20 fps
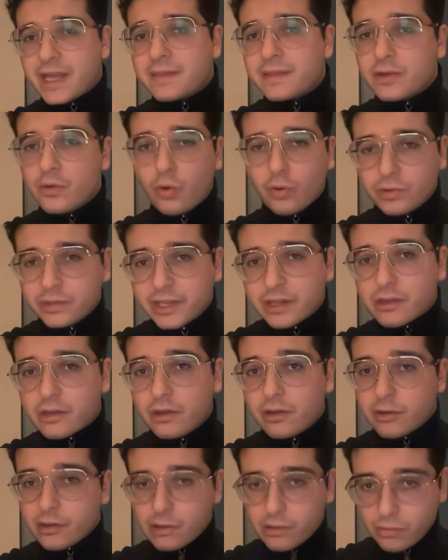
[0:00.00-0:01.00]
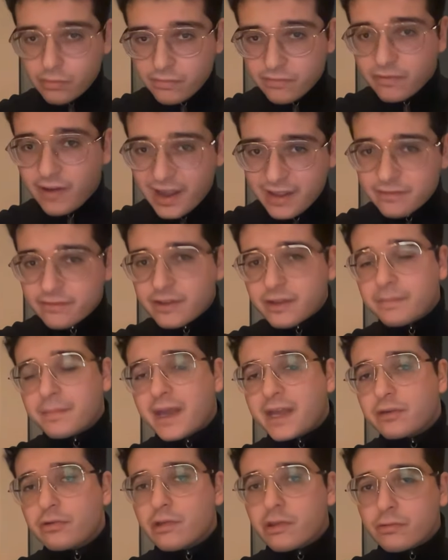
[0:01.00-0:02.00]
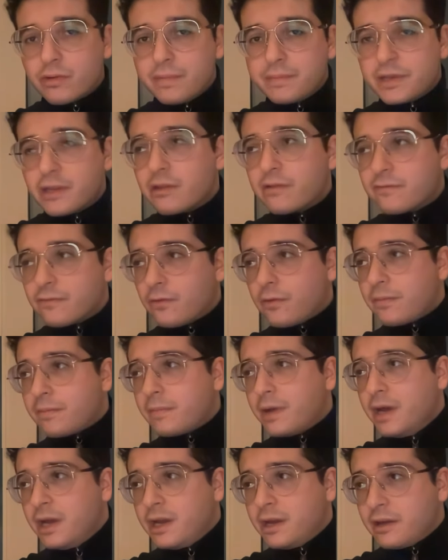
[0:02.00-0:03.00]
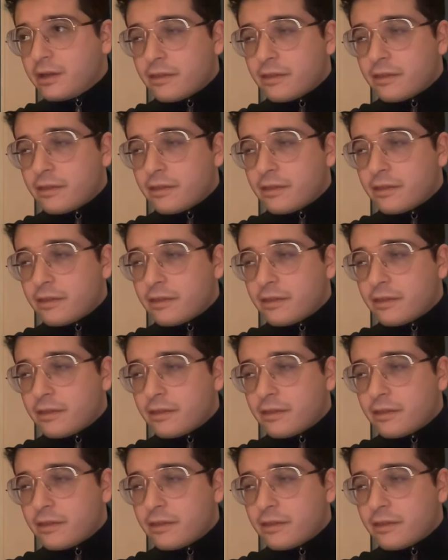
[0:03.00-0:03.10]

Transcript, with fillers: and the oldest surviving manuscript is from